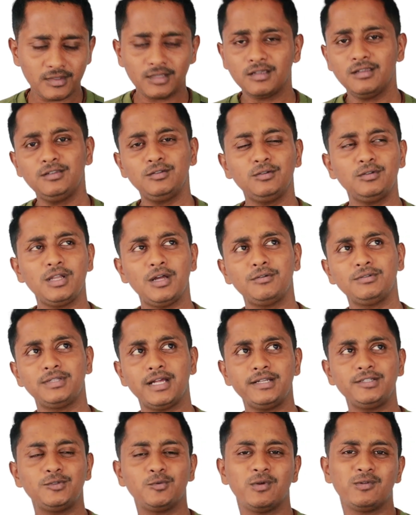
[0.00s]
So, now
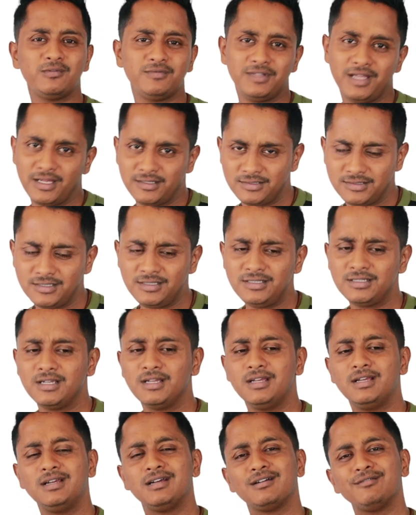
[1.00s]
that is one of the answers.
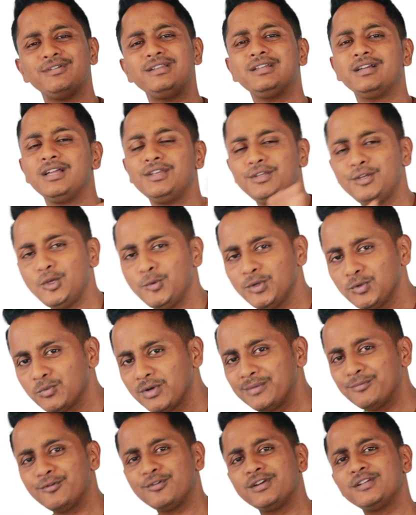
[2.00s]
We will continue with
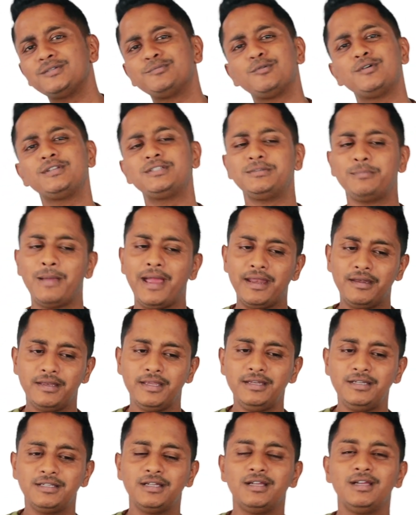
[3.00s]
one more response, band
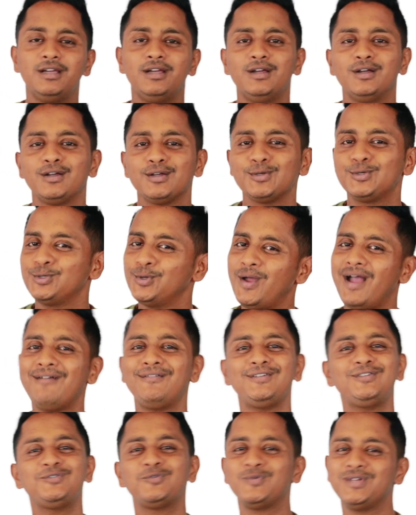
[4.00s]
8. Do you have
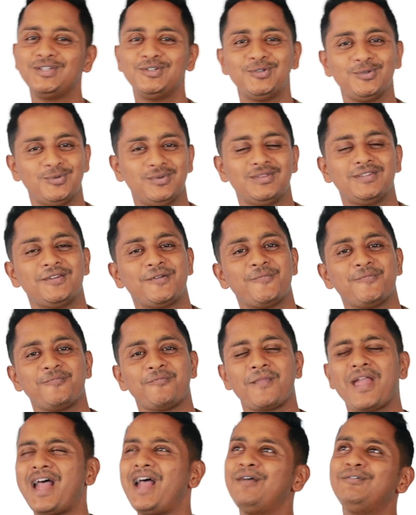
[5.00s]
a sweet tooth?
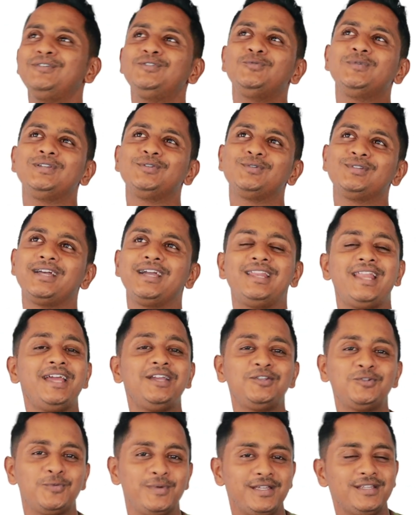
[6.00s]
I have a sweet tooth. I
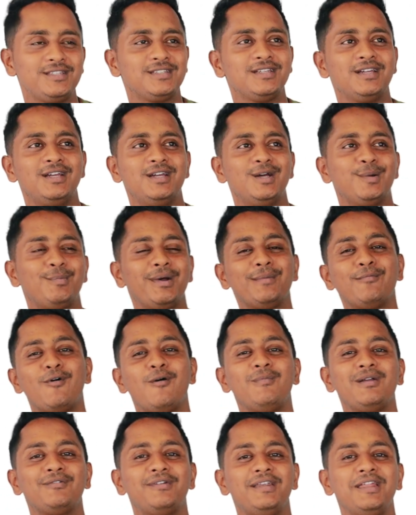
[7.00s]
like sweets. My
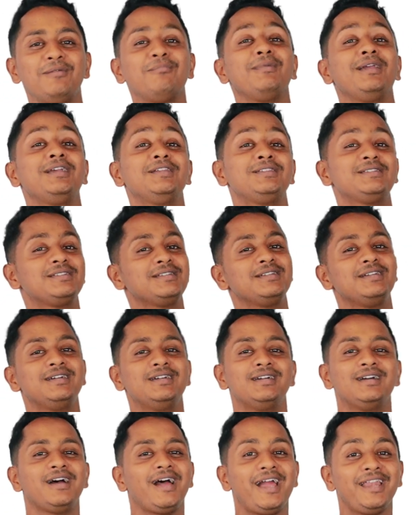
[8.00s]
mom every day makes
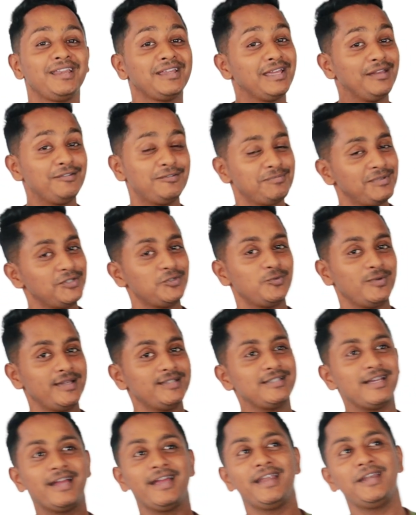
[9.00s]
and gives me
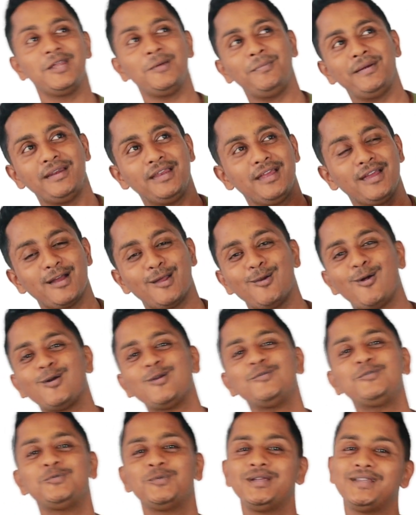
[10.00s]
sweets. I end up eating a lot
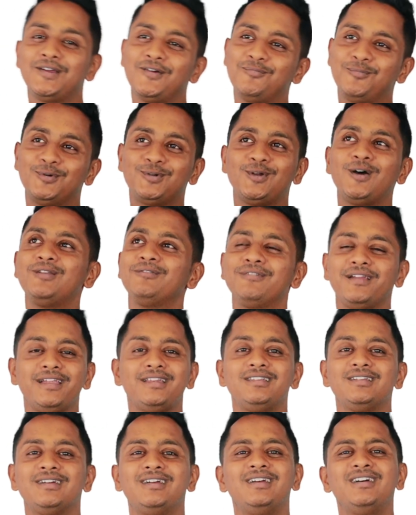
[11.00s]
of sweet. I put on
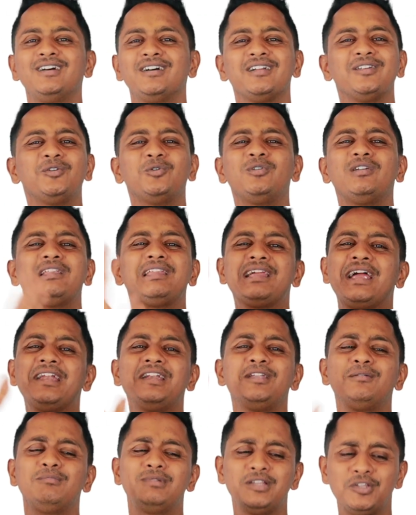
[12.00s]
weight. Don't
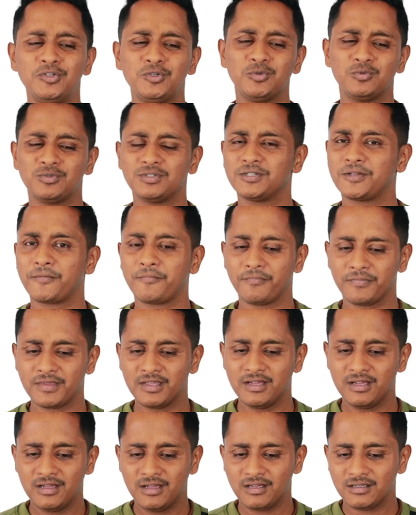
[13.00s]
randomly shoot.
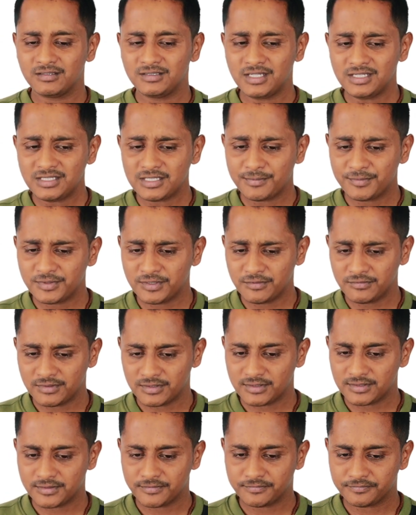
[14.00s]
Just observe
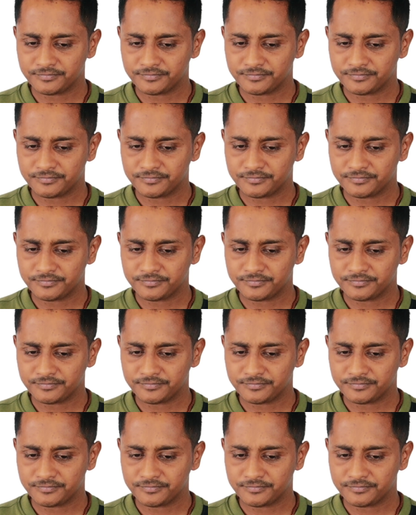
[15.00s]
this.